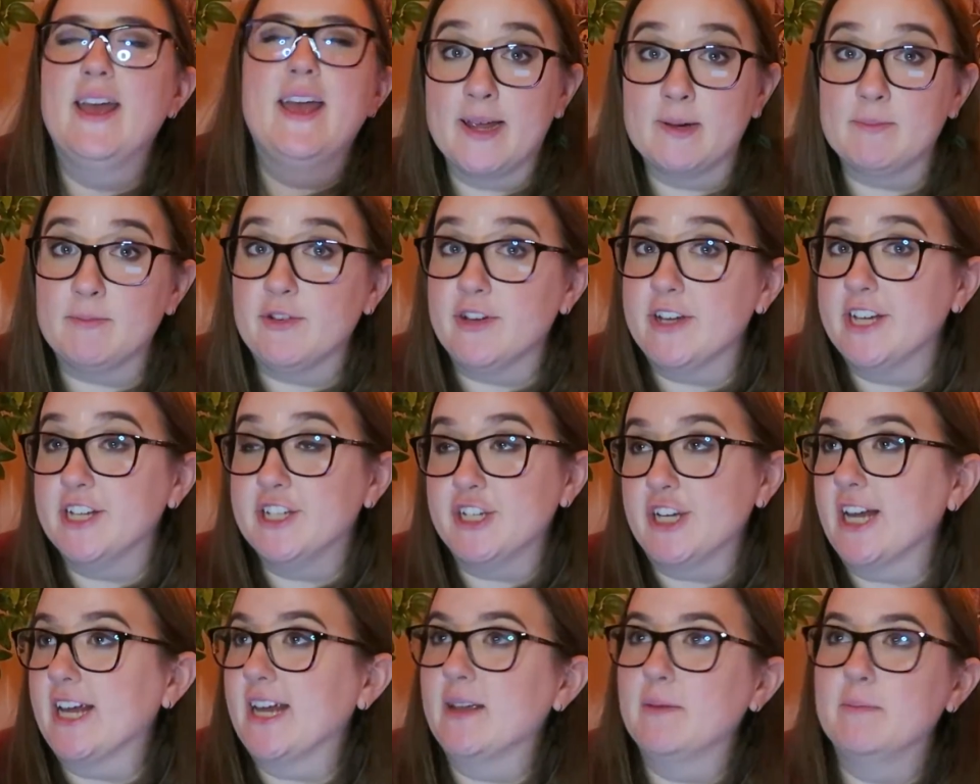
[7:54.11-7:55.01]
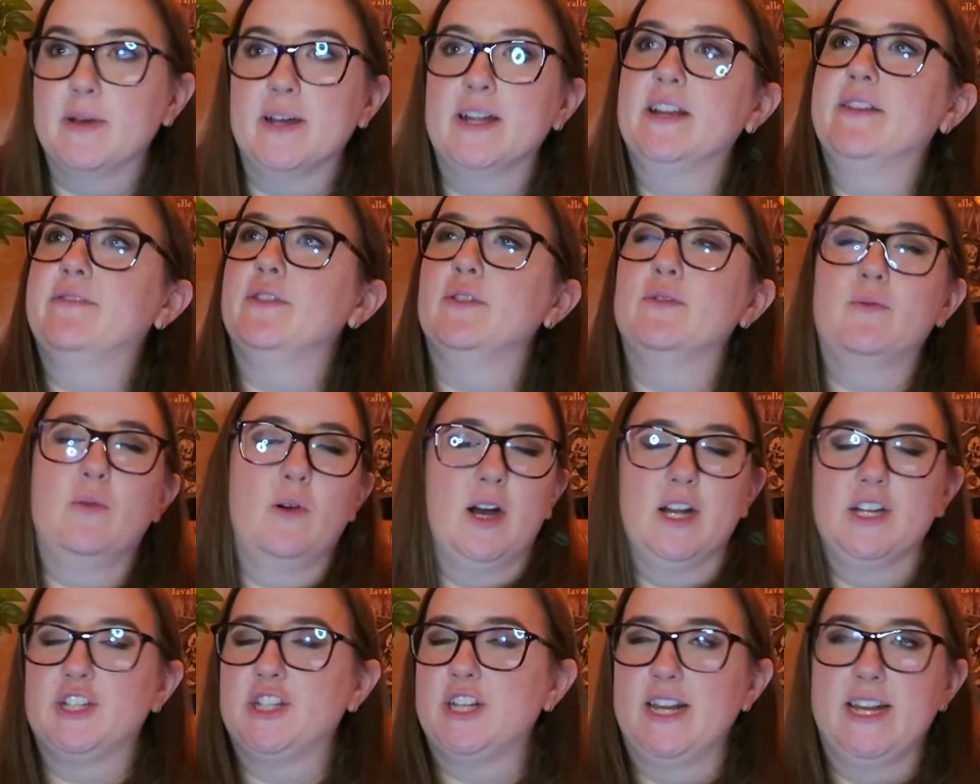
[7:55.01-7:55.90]
Maybe I'm reaching, but if you've
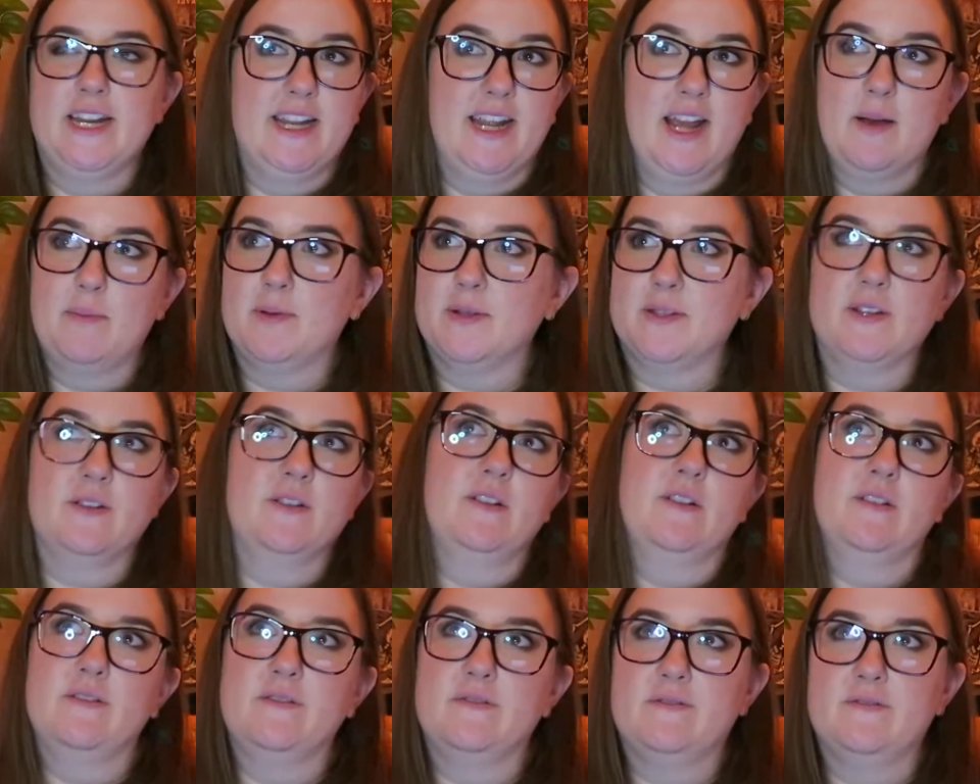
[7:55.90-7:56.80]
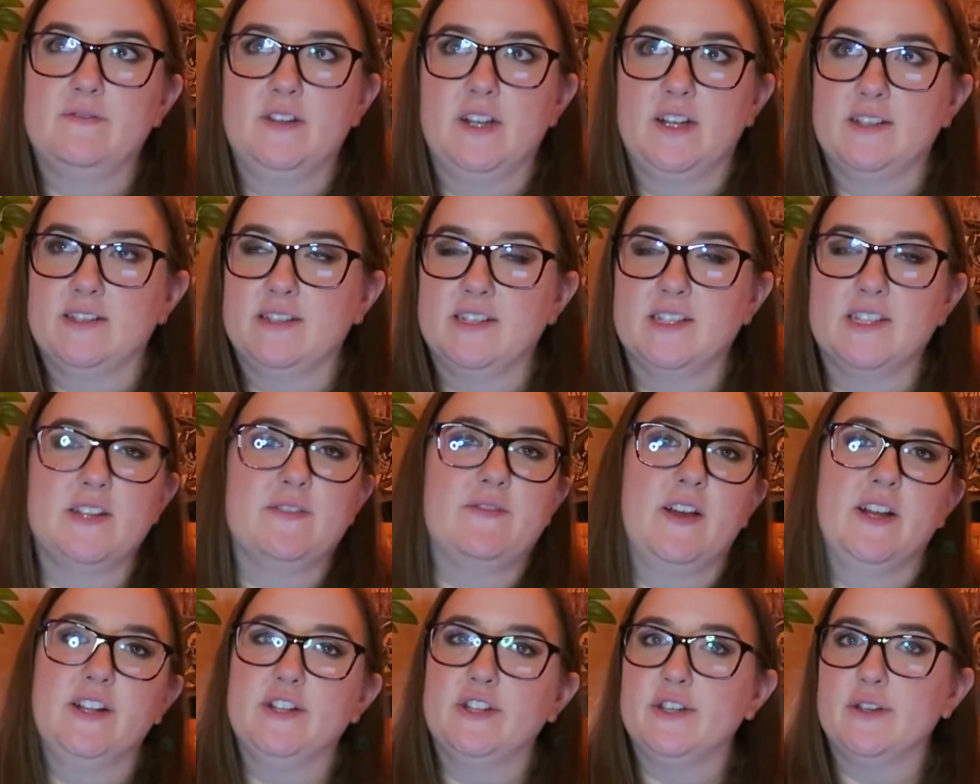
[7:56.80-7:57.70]
watched any episode of Does This
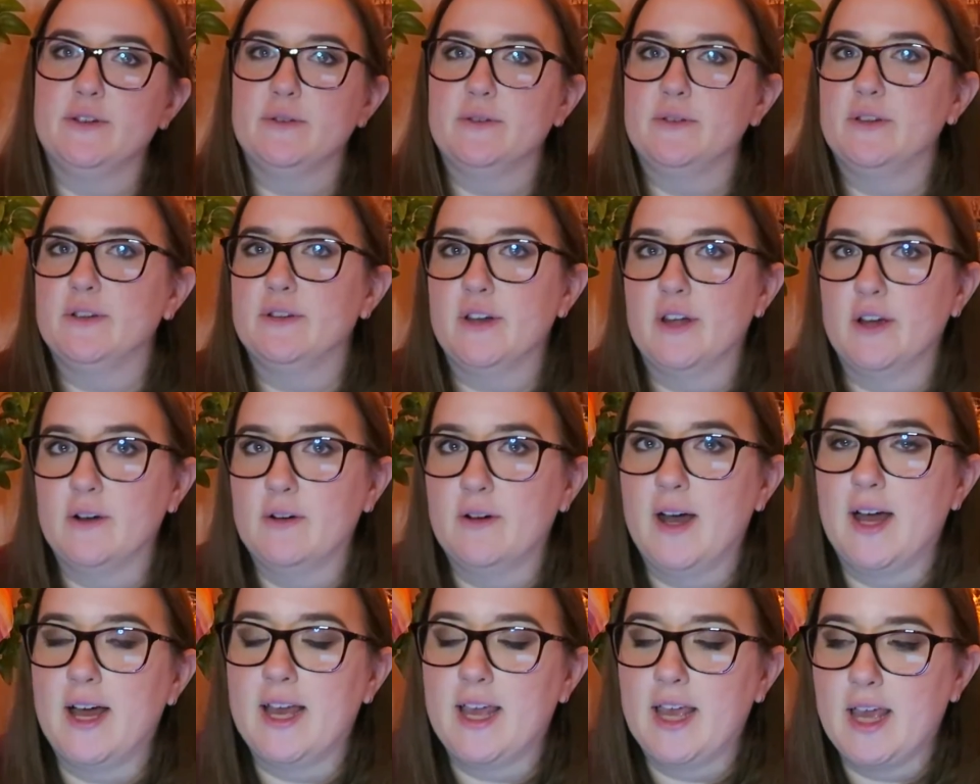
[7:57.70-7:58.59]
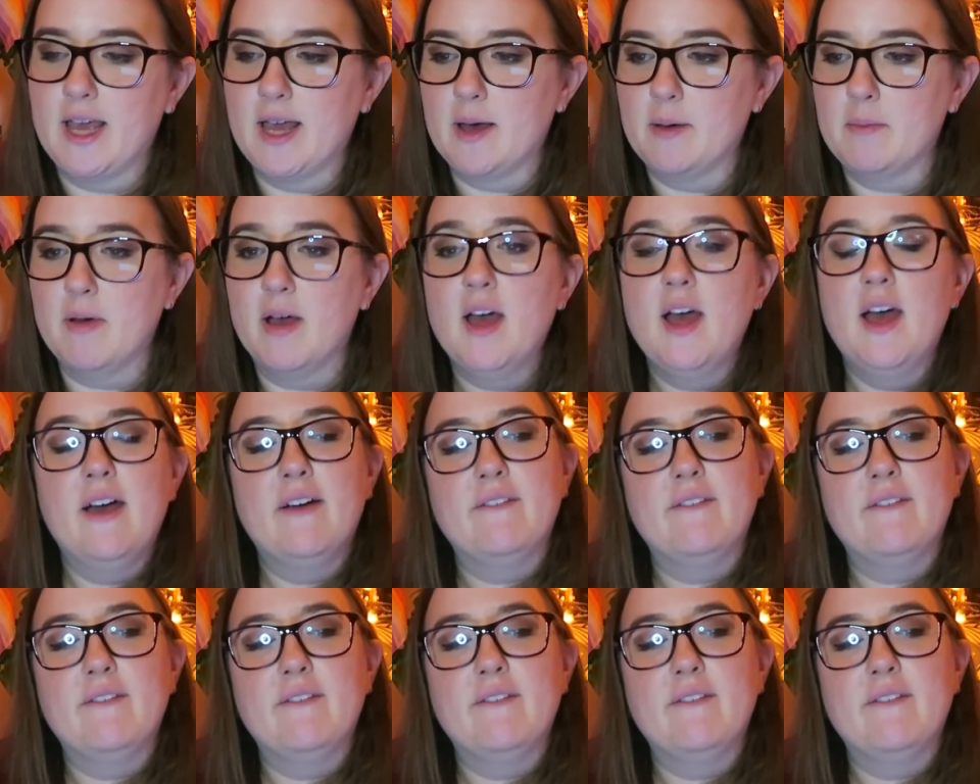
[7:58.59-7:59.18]
Offend You, you know I am